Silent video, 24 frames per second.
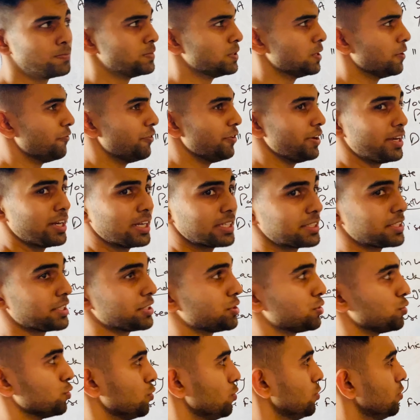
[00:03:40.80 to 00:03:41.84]
fitness is
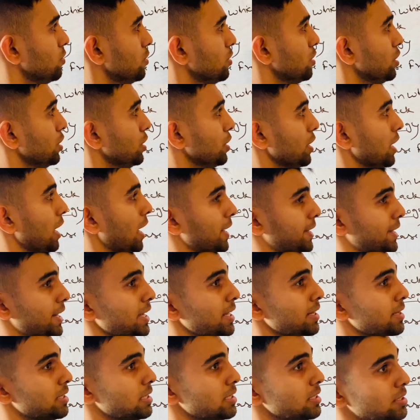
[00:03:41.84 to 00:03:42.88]
to
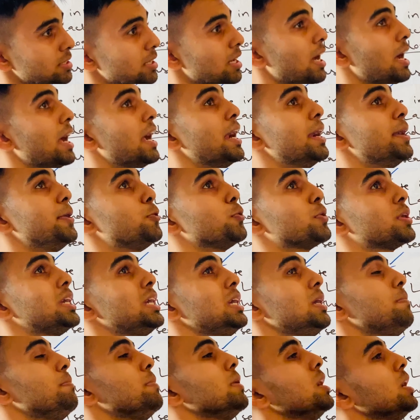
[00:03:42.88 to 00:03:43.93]
attain this and to
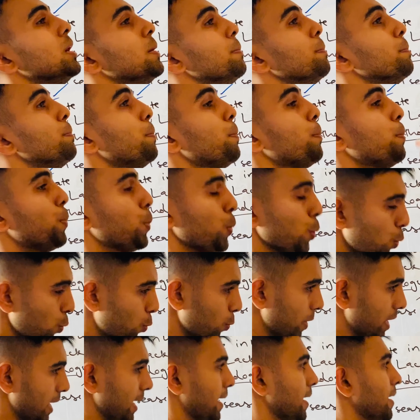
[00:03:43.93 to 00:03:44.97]
keep
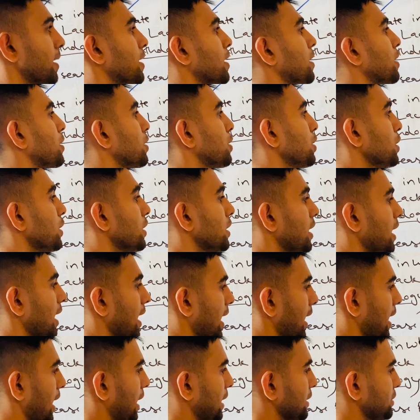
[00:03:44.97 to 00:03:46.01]
improving.
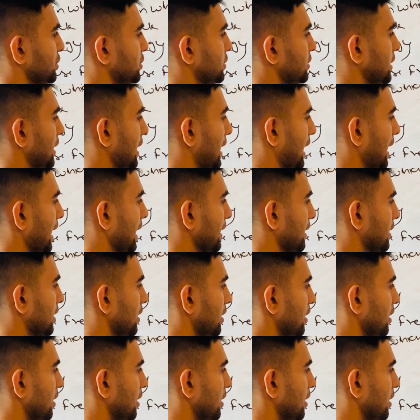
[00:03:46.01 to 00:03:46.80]
Hashtag